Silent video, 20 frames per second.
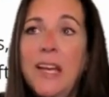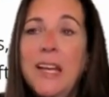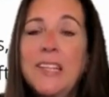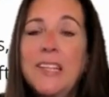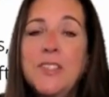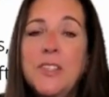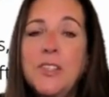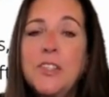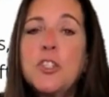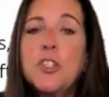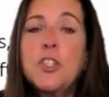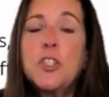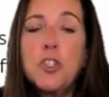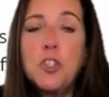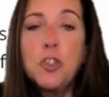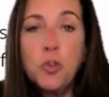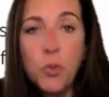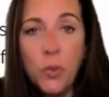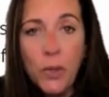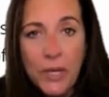it's
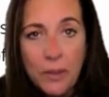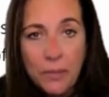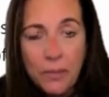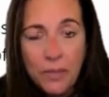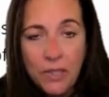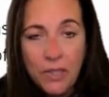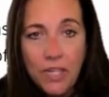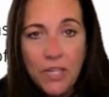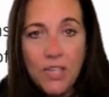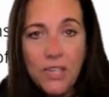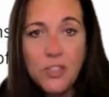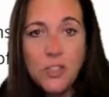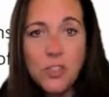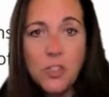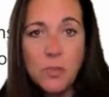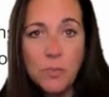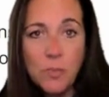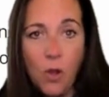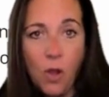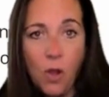extremely
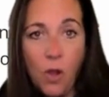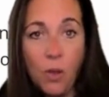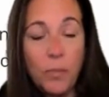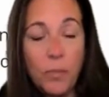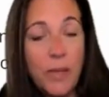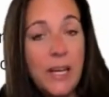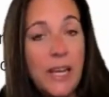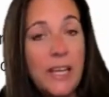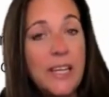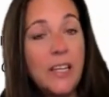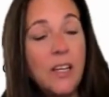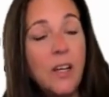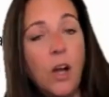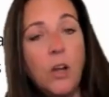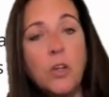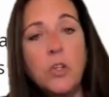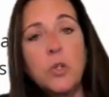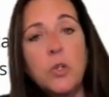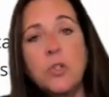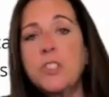small, but I can
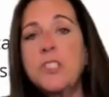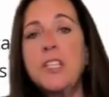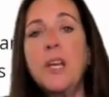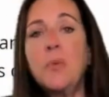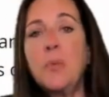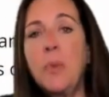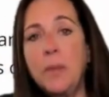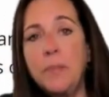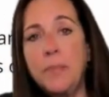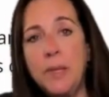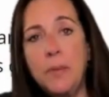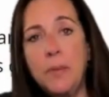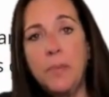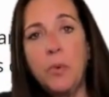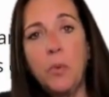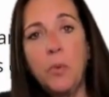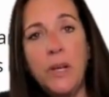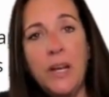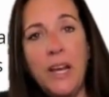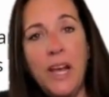understand why
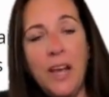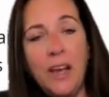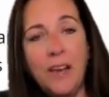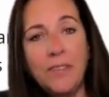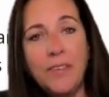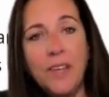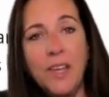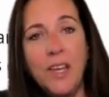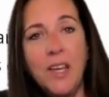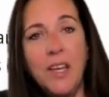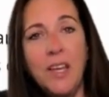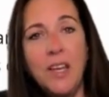people would have